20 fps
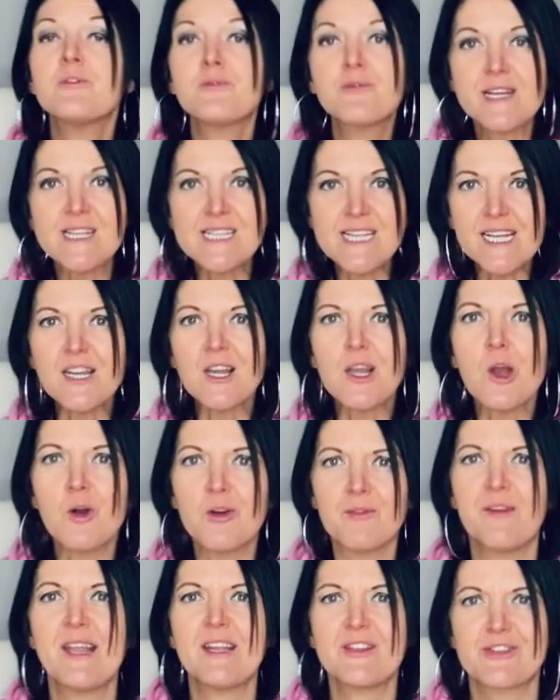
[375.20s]
Reading a lot
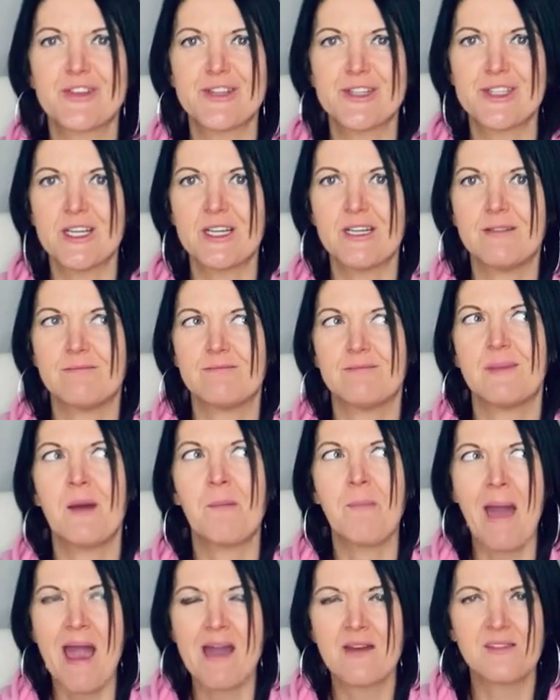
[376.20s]
of literature
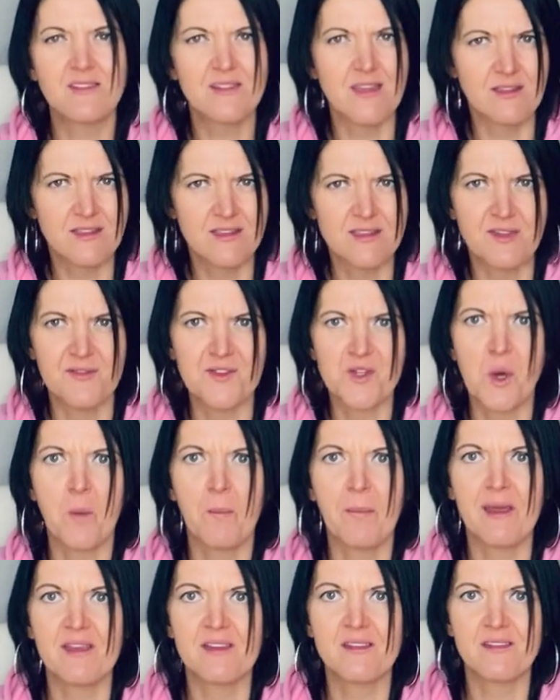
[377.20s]
about sensitive
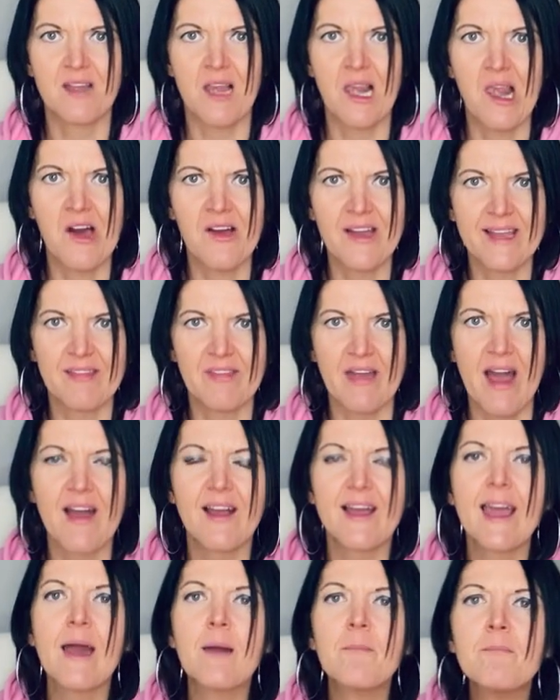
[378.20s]
topics like that
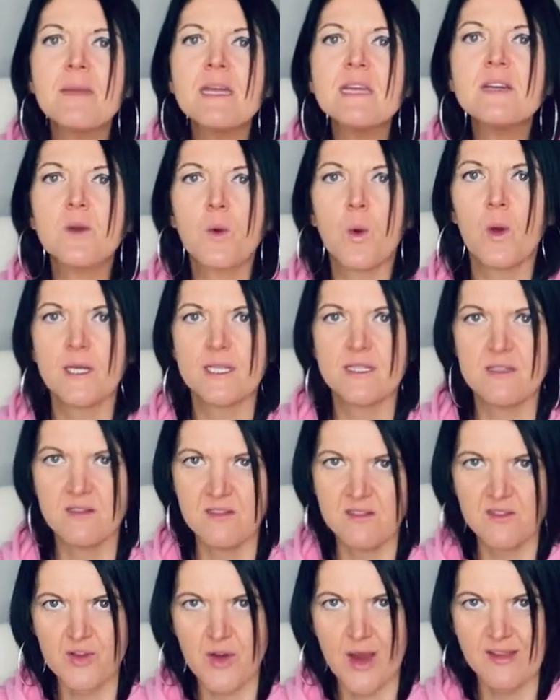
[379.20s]
can be quite
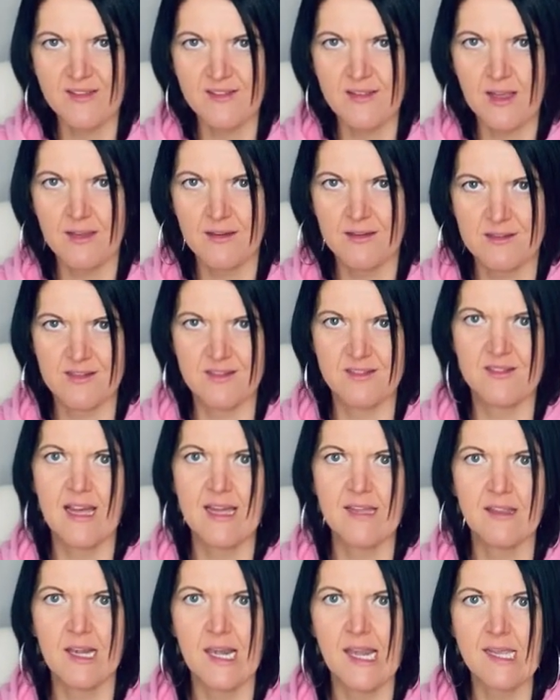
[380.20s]
distressing, to
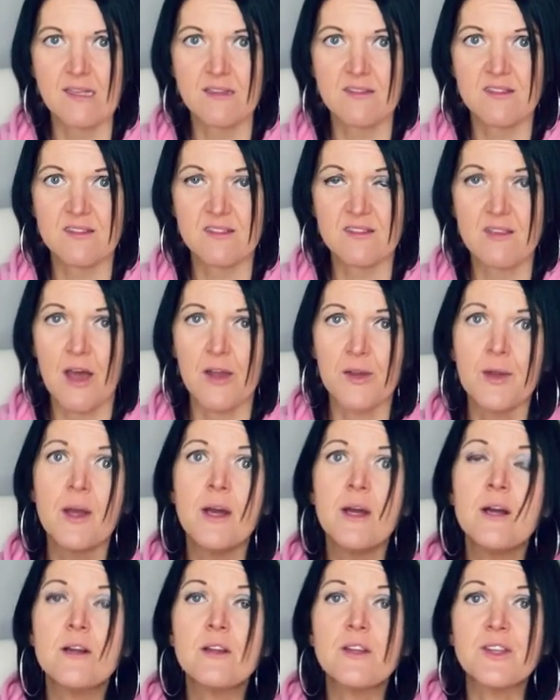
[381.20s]
say the least. So
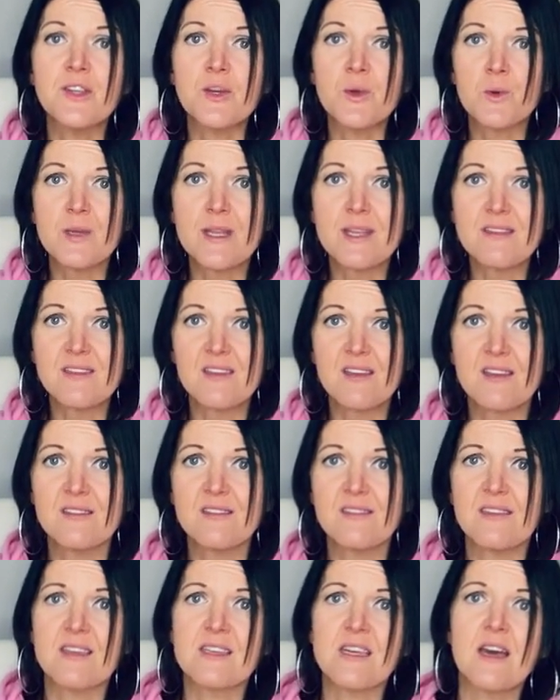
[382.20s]
you'll need to
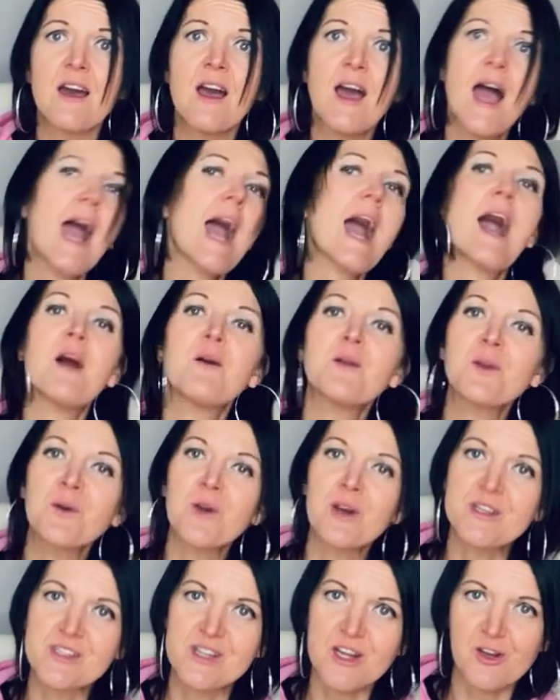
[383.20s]
consider how you're
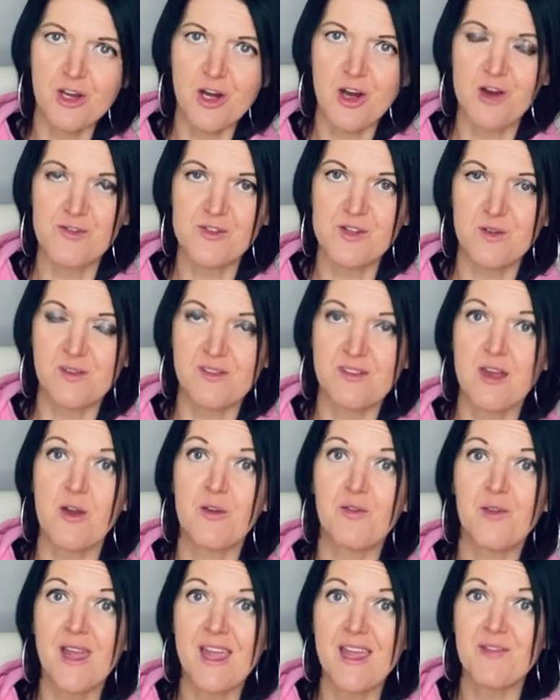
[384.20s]
going to look after
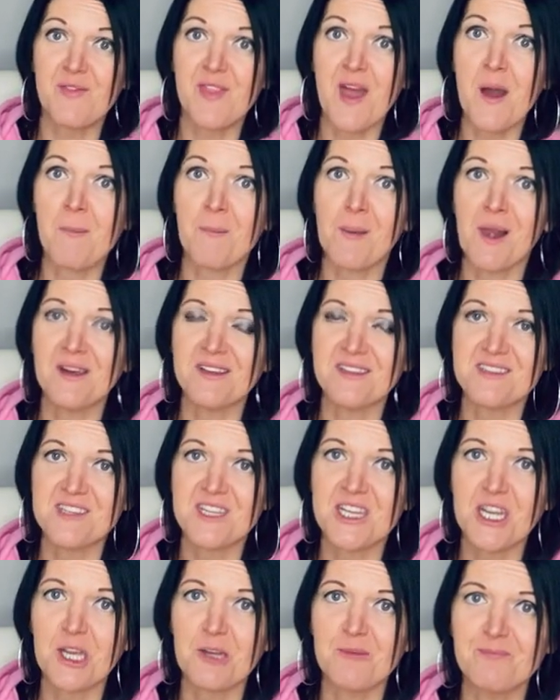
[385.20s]
yourself if that applies
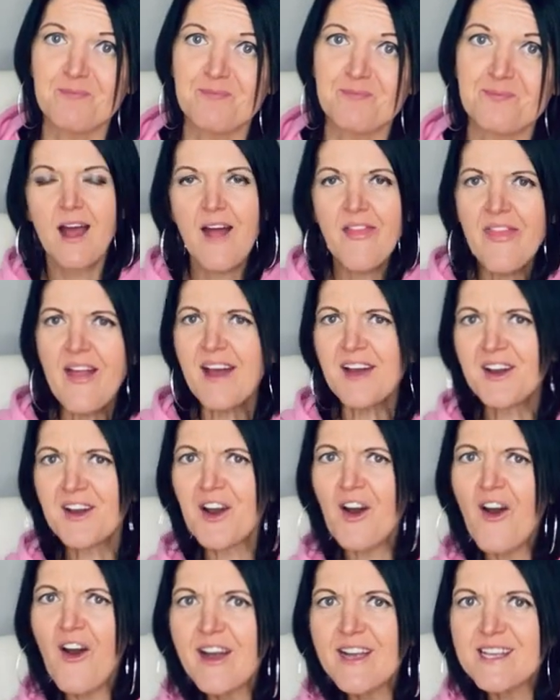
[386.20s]
to you. And that
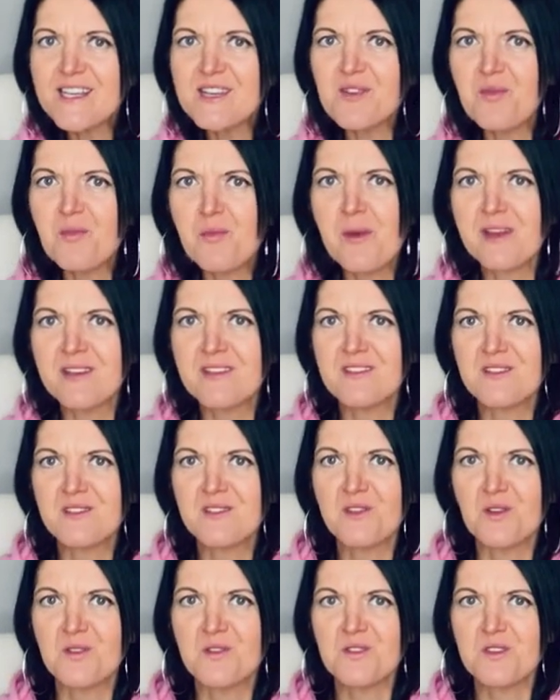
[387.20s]
kind of brings
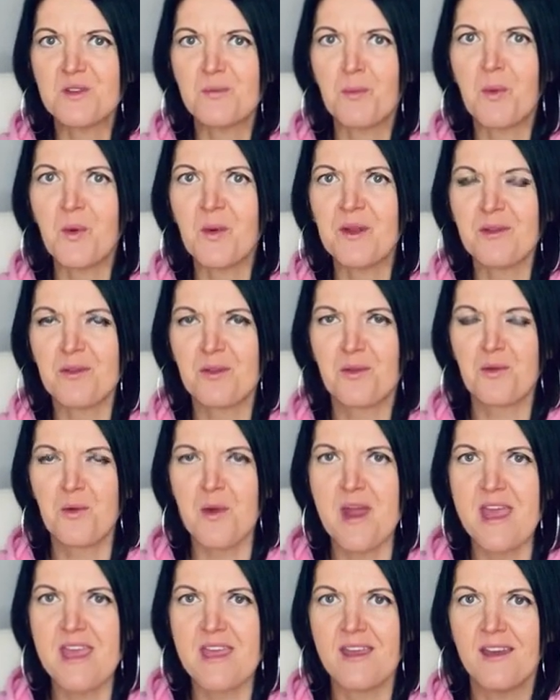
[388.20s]
us on to point
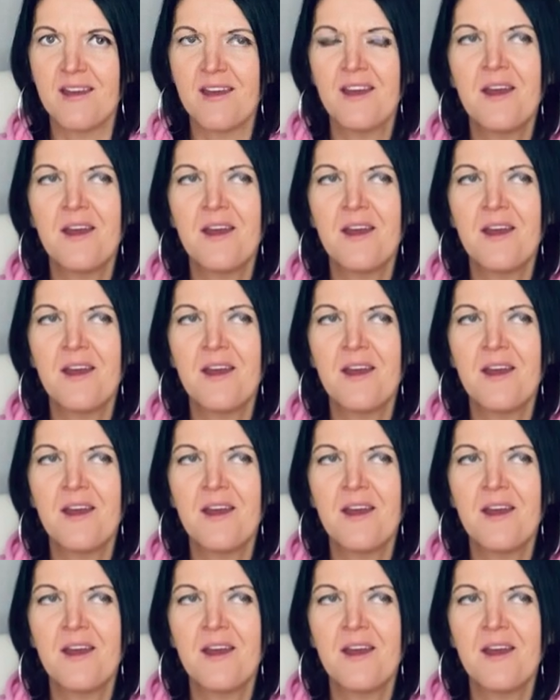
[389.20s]
three,